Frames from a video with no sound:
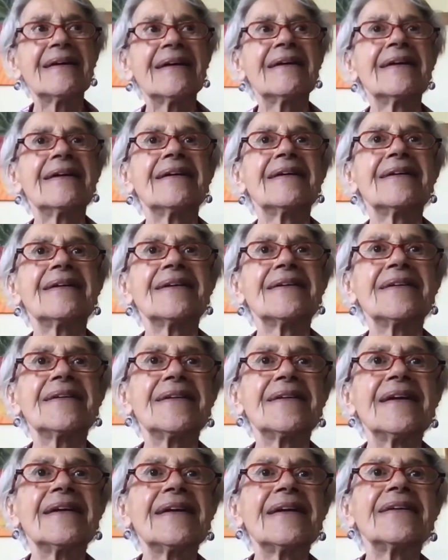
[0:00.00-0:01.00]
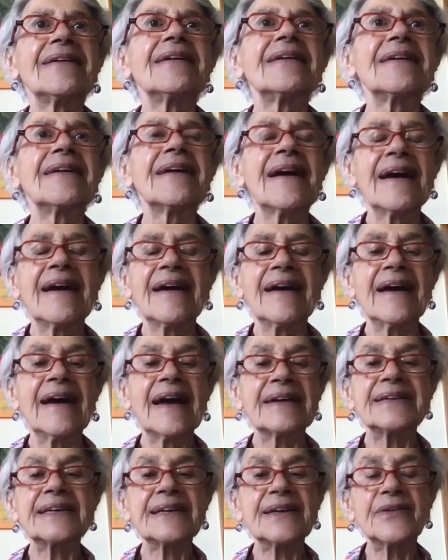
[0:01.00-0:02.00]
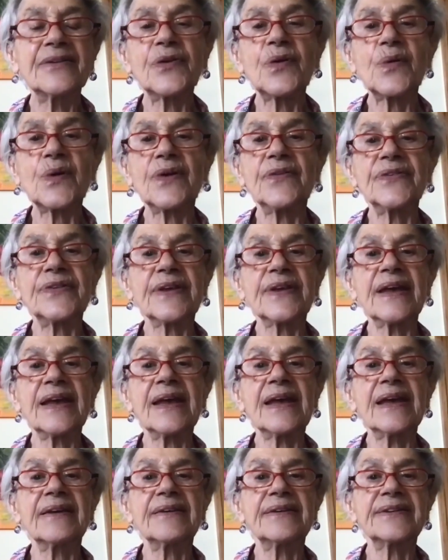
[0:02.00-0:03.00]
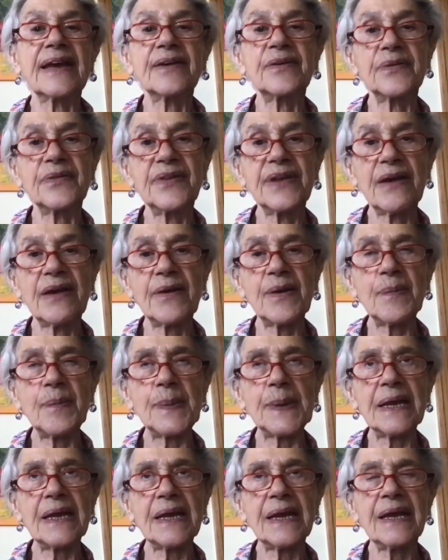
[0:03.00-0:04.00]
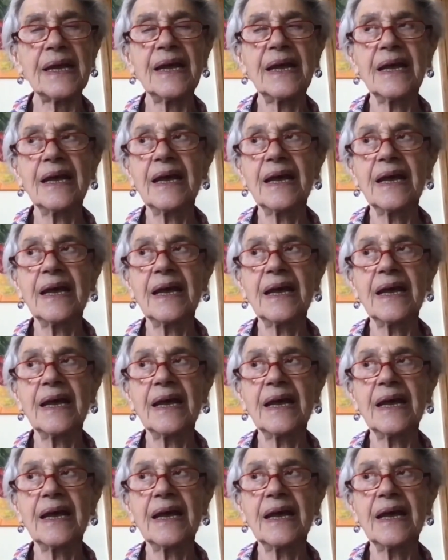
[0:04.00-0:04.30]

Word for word: I did, of course, a psychotherapy,